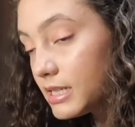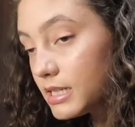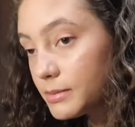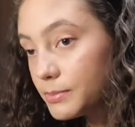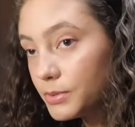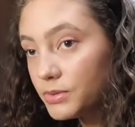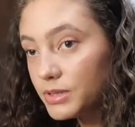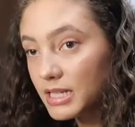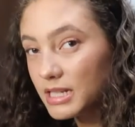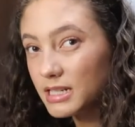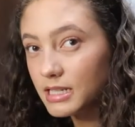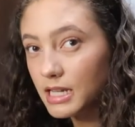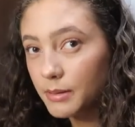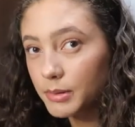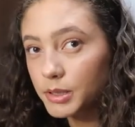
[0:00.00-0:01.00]
teaspoons in a
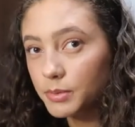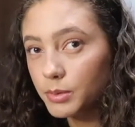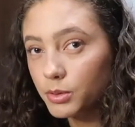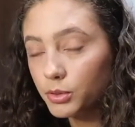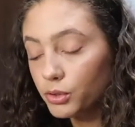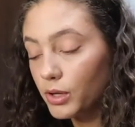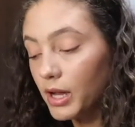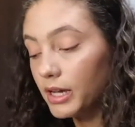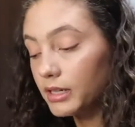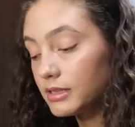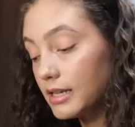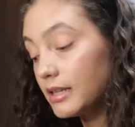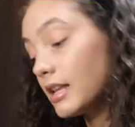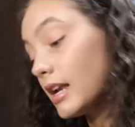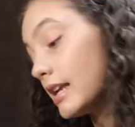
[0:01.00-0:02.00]
tablespoon, correct?
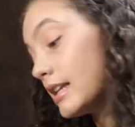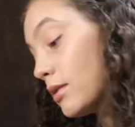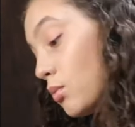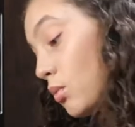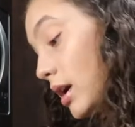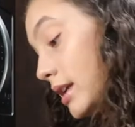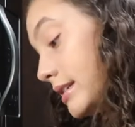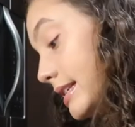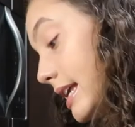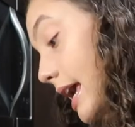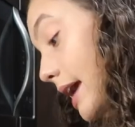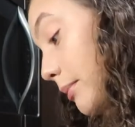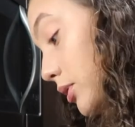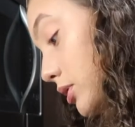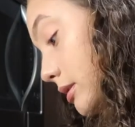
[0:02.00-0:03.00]
And then I need 1
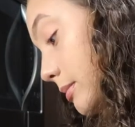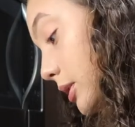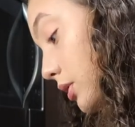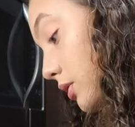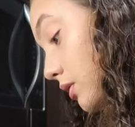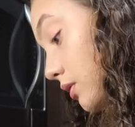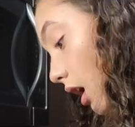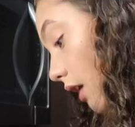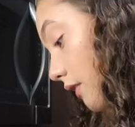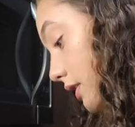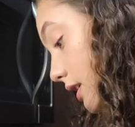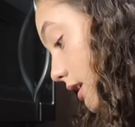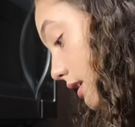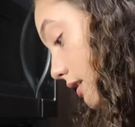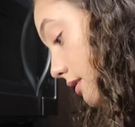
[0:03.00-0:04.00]
tablespoon of
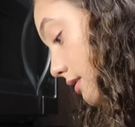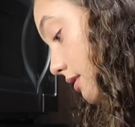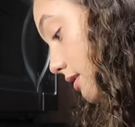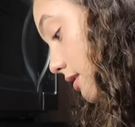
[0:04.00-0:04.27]
yeast.